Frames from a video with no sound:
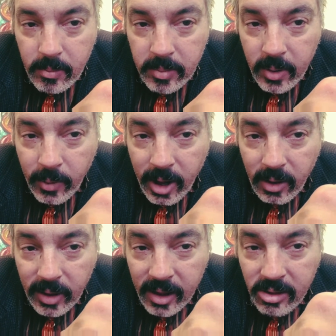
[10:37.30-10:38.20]
be
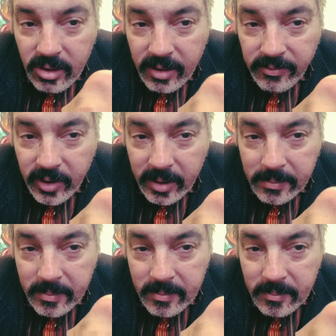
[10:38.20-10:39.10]
well and stay free.
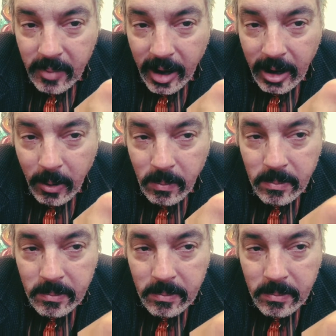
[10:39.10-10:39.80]
Bye now.